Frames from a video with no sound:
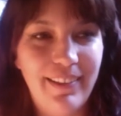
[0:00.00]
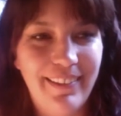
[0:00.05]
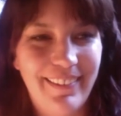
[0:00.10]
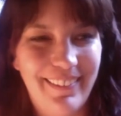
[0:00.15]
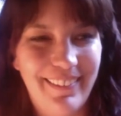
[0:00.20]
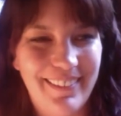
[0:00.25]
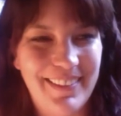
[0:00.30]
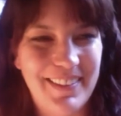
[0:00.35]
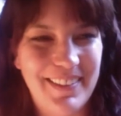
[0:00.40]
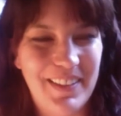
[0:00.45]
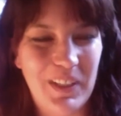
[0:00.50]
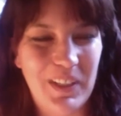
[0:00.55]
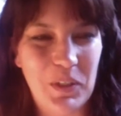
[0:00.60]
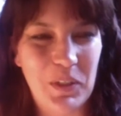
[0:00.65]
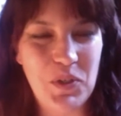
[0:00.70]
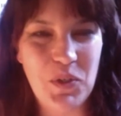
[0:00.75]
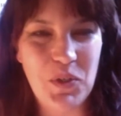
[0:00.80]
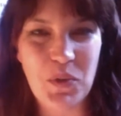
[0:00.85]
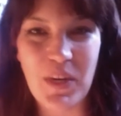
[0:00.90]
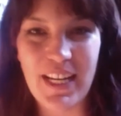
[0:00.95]
uh,
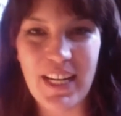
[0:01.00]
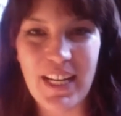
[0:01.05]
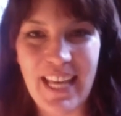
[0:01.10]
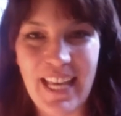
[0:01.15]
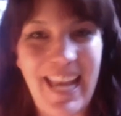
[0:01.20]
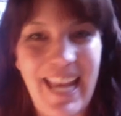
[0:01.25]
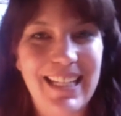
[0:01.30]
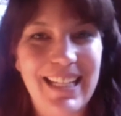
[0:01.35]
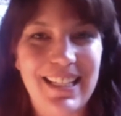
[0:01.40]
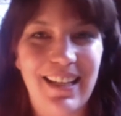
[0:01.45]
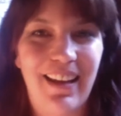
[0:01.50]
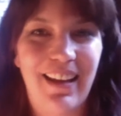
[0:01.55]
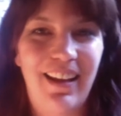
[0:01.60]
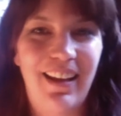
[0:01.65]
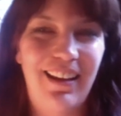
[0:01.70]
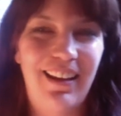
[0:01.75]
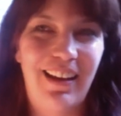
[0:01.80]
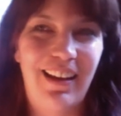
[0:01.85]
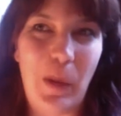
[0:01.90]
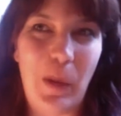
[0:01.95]
close to 28.
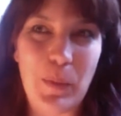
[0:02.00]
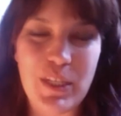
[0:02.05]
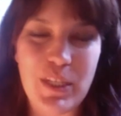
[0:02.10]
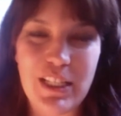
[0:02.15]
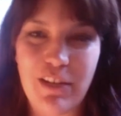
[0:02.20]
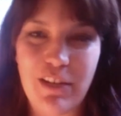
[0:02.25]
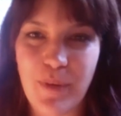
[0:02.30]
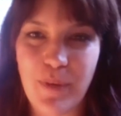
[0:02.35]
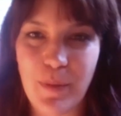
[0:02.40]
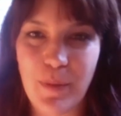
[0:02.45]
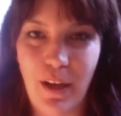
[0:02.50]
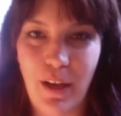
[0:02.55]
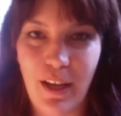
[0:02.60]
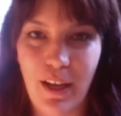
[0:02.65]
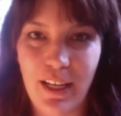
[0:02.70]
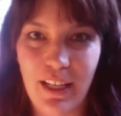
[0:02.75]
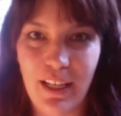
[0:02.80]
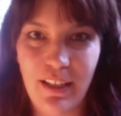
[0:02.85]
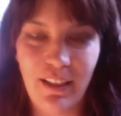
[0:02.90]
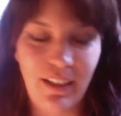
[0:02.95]
I almost left my
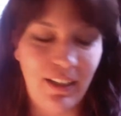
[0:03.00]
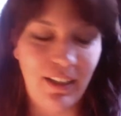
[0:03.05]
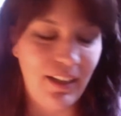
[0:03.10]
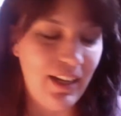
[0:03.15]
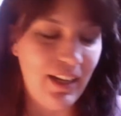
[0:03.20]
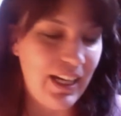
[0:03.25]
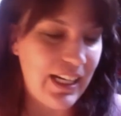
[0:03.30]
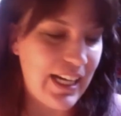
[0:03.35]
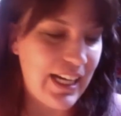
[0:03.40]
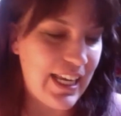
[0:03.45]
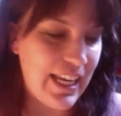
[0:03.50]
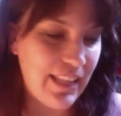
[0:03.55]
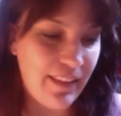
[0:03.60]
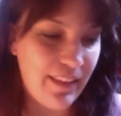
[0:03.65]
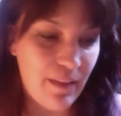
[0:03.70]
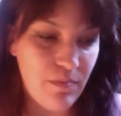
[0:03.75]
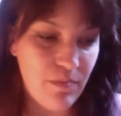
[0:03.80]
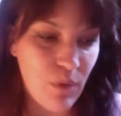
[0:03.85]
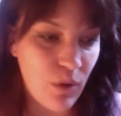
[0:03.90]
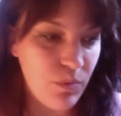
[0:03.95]
body. And at
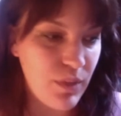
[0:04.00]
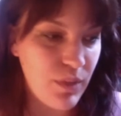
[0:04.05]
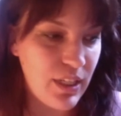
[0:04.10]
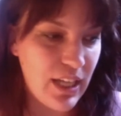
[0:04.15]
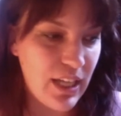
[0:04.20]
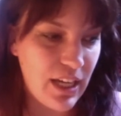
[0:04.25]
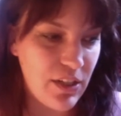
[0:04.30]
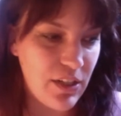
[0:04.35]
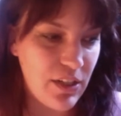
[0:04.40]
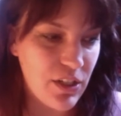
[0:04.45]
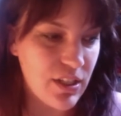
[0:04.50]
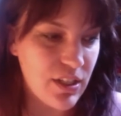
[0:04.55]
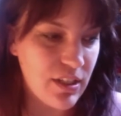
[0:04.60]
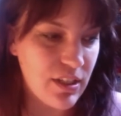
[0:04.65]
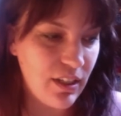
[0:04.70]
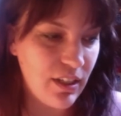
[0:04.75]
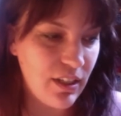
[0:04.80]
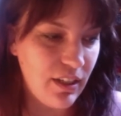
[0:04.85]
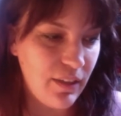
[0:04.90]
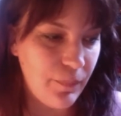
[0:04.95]
that moment, I
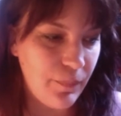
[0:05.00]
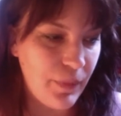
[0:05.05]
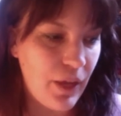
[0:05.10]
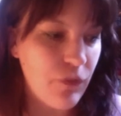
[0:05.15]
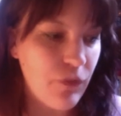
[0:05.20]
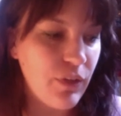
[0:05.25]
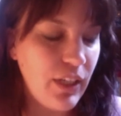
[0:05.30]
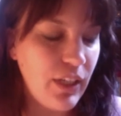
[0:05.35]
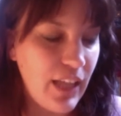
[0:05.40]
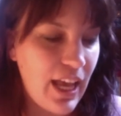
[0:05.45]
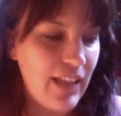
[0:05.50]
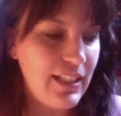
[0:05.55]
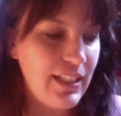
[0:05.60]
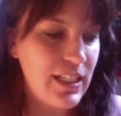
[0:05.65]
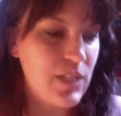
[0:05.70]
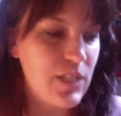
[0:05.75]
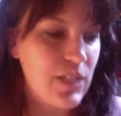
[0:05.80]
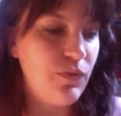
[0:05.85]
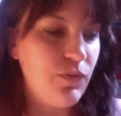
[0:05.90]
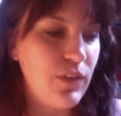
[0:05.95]
just, I really had
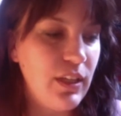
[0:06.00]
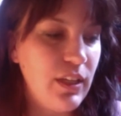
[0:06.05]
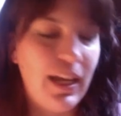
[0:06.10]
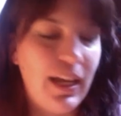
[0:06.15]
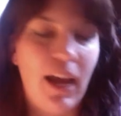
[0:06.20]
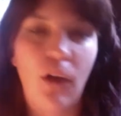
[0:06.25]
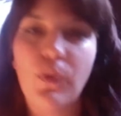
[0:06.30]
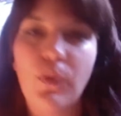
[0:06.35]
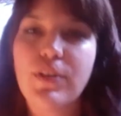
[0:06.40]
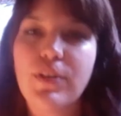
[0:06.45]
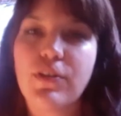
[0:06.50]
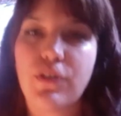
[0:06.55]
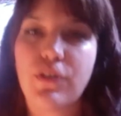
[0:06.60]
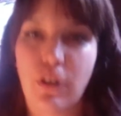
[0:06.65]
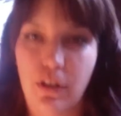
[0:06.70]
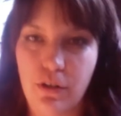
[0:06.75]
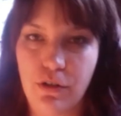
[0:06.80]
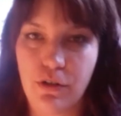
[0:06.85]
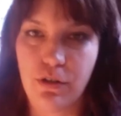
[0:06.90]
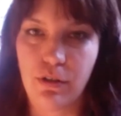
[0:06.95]
this feel. I always
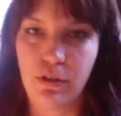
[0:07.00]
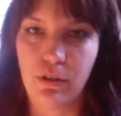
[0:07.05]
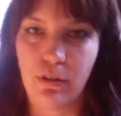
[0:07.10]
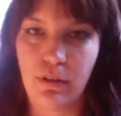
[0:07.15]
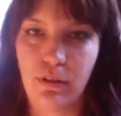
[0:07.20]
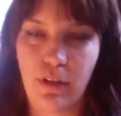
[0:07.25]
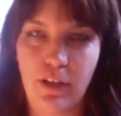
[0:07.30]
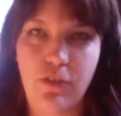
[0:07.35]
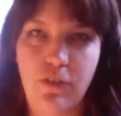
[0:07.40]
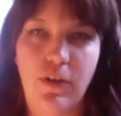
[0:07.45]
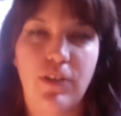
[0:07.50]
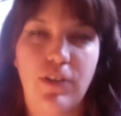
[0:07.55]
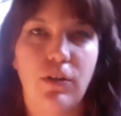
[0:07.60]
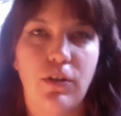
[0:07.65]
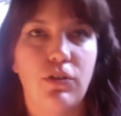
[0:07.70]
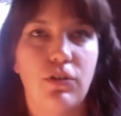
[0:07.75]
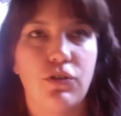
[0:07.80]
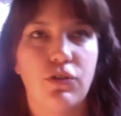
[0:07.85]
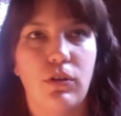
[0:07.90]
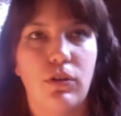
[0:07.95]
searched. I tried to
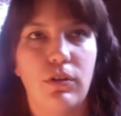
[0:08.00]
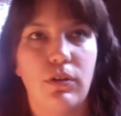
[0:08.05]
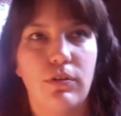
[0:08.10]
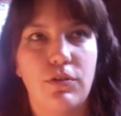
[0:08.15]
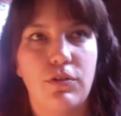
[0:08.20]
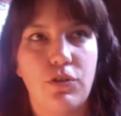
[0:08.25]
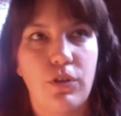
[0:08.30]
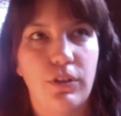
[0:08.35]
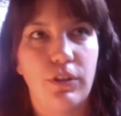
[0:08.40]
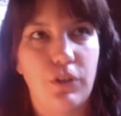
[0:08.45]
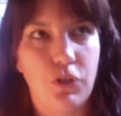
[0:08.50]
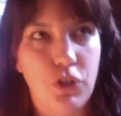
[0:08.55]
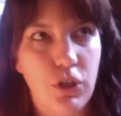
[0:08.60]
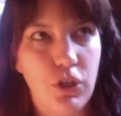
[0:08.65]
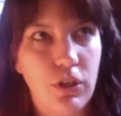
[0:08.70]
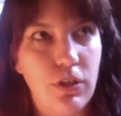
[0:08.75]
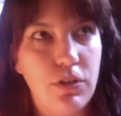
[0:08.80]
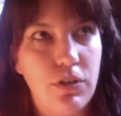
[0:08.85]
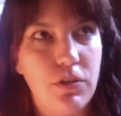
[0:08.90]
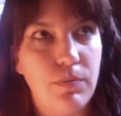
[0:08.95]
join the
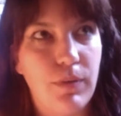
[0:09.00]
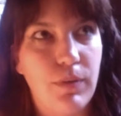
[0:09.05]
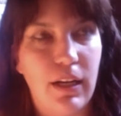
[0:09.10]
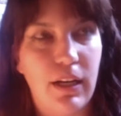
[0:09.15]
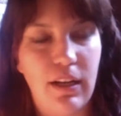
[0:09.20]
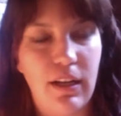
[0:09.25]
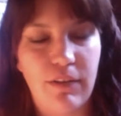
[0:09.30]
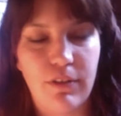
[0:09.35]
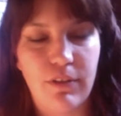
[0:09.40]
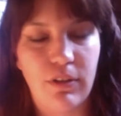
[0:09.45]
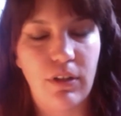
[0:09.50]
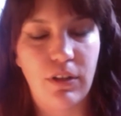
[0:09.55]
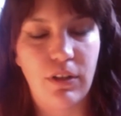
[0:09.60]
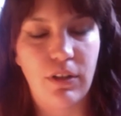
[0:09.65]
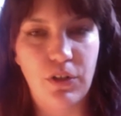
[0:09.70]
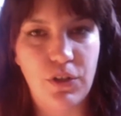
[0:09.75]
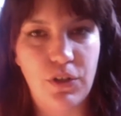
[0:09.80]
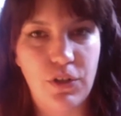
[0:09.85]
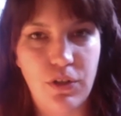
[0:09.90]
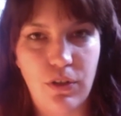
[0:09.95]
church, but I never
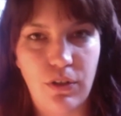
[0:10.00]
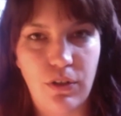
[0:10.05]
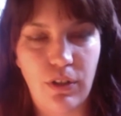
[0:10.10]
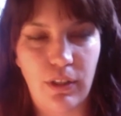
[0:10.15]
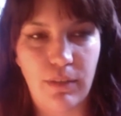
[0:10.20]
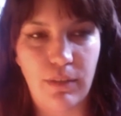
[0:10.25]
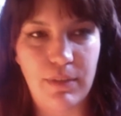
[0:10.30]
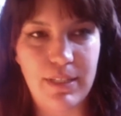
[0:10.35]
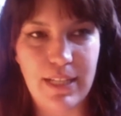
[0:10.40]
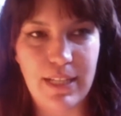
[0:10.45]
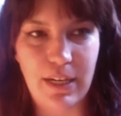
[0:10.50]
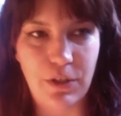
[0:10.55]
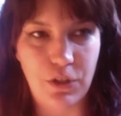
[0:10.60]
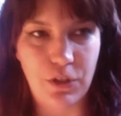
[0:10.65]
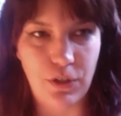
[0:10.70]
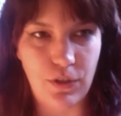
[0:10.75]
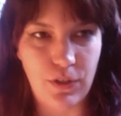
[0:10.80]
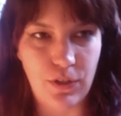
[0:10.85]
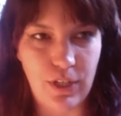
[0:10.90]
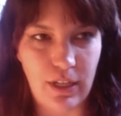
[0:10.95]
understood the
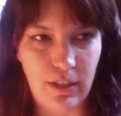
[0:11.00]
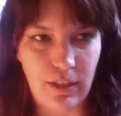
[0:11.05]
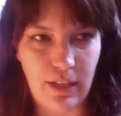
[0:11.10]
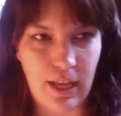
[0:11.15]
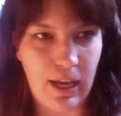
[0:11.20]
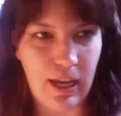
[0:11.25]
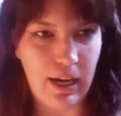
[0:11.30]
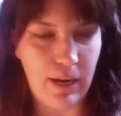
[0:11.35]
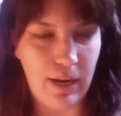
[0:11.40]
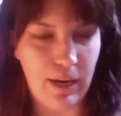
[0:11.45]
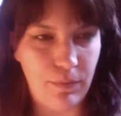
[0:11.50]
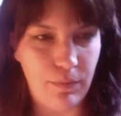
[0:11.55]
limitations and that I'm,